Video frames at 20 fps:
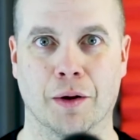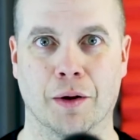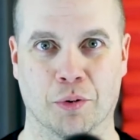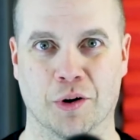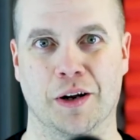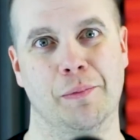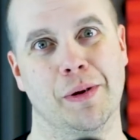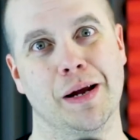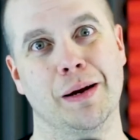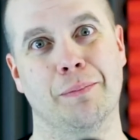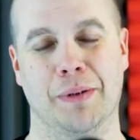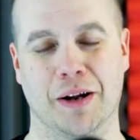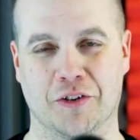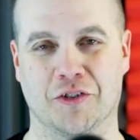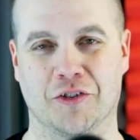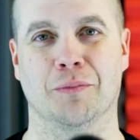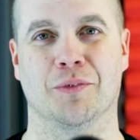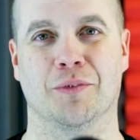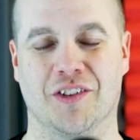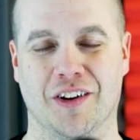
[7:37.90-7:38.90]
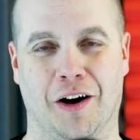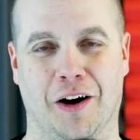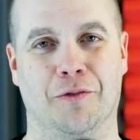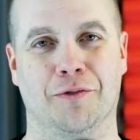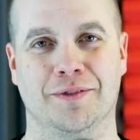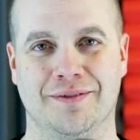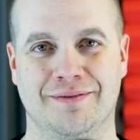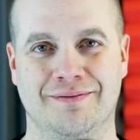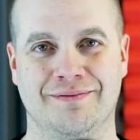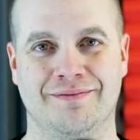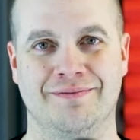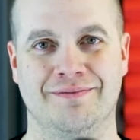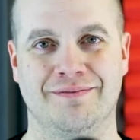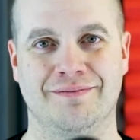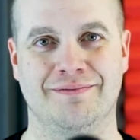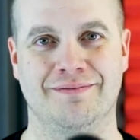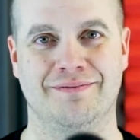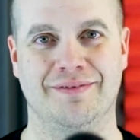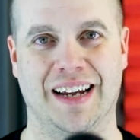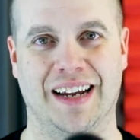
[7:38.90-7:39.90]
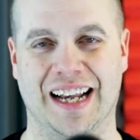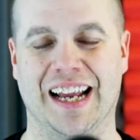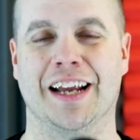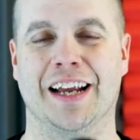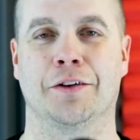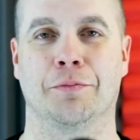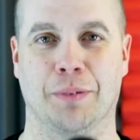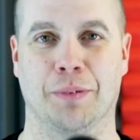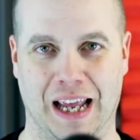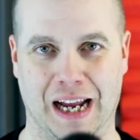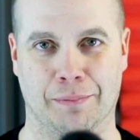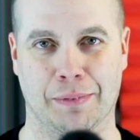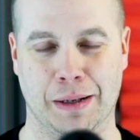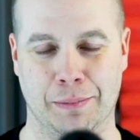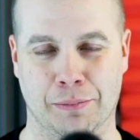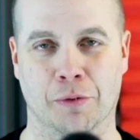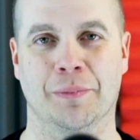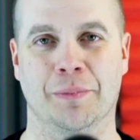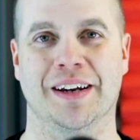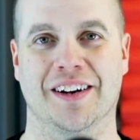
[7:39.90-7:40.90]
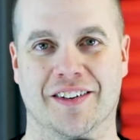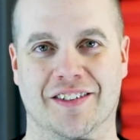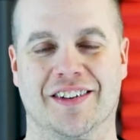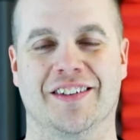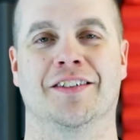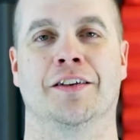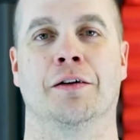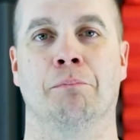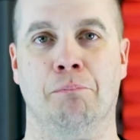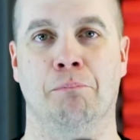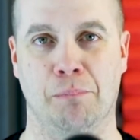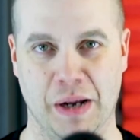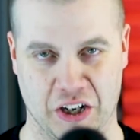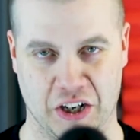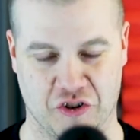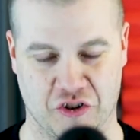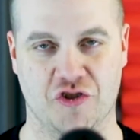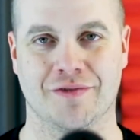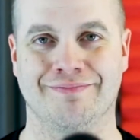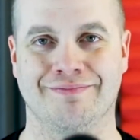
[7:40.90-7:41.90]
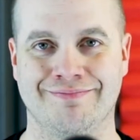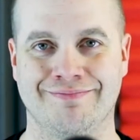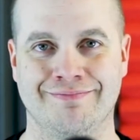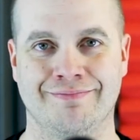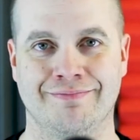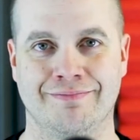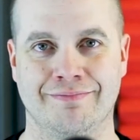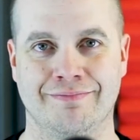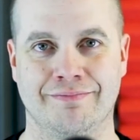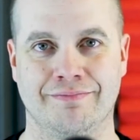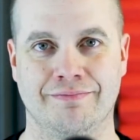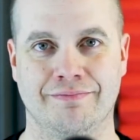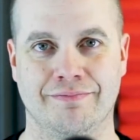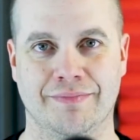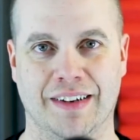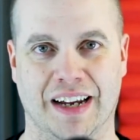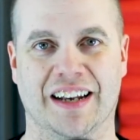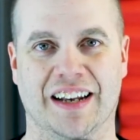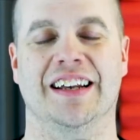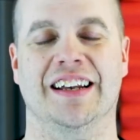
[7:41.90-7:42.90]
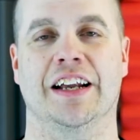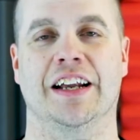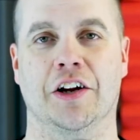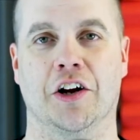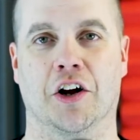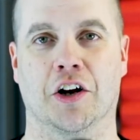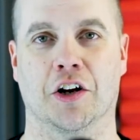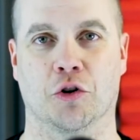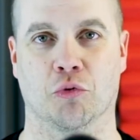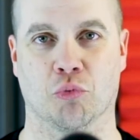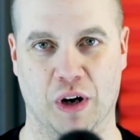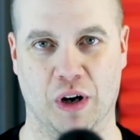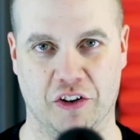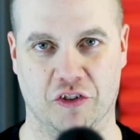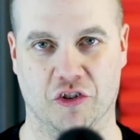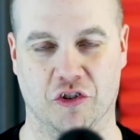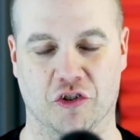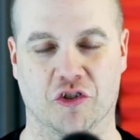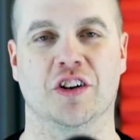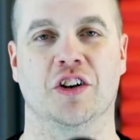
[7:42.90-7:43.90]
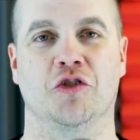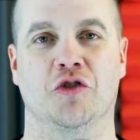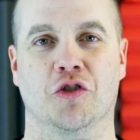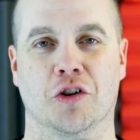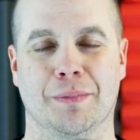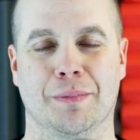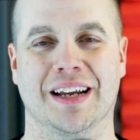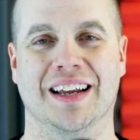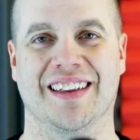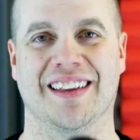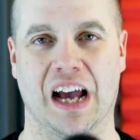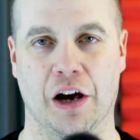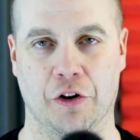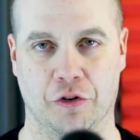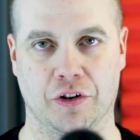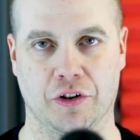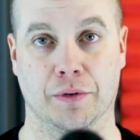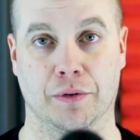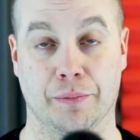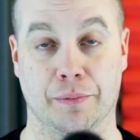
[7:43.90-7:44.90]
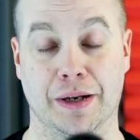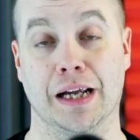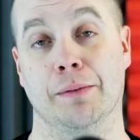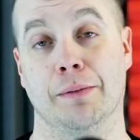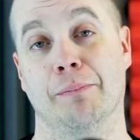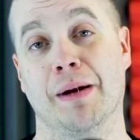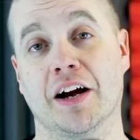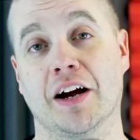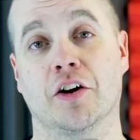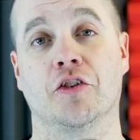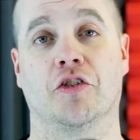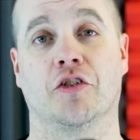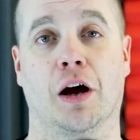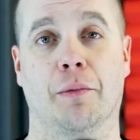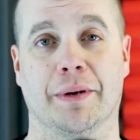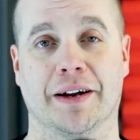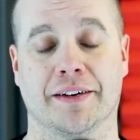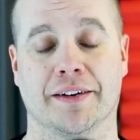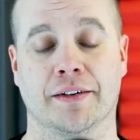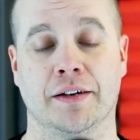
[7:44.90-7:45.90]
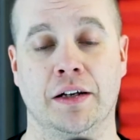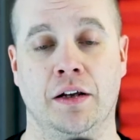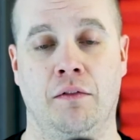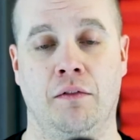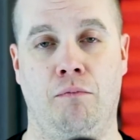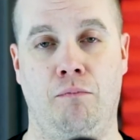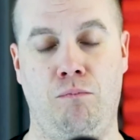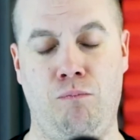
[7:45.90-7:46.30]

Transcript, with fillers: pretty big bitch himself and hates black people because he's a bitch and an idiotic racist he should be allowed to be. Back on top.